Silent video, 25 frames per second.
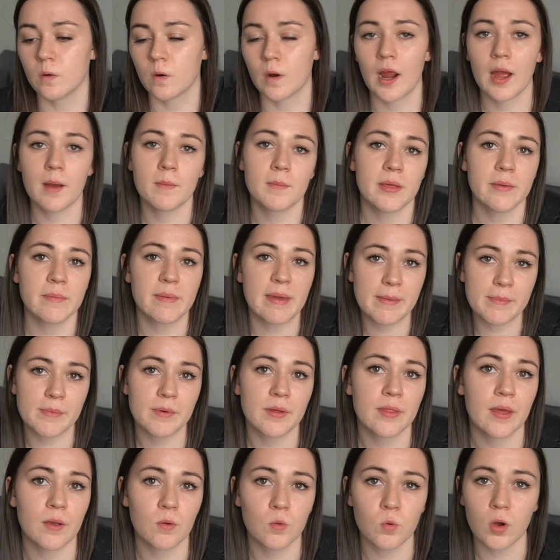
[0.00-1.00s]
or how many
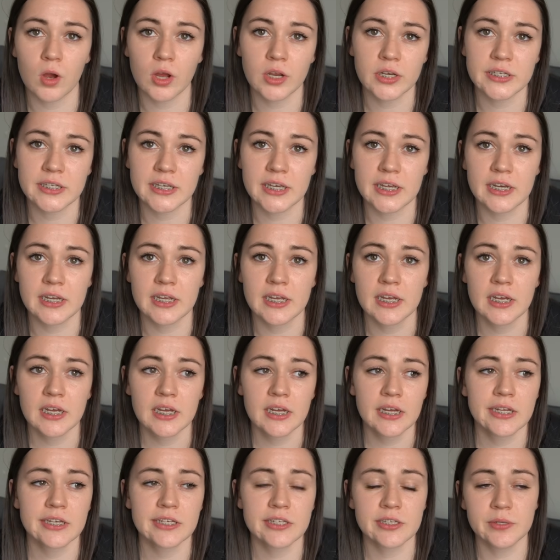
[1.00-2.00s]
people they wanted
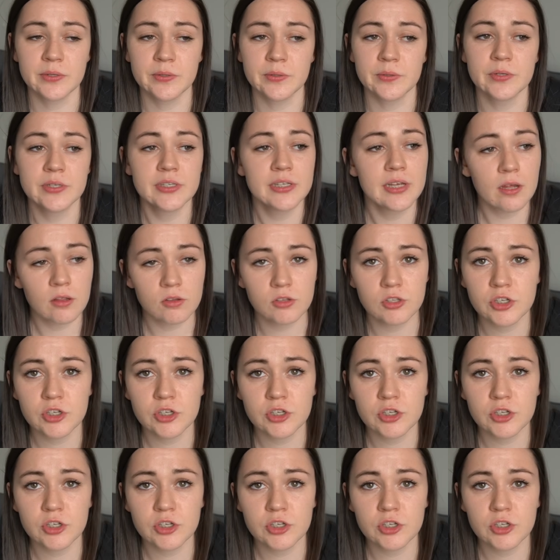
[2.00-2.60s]
to sell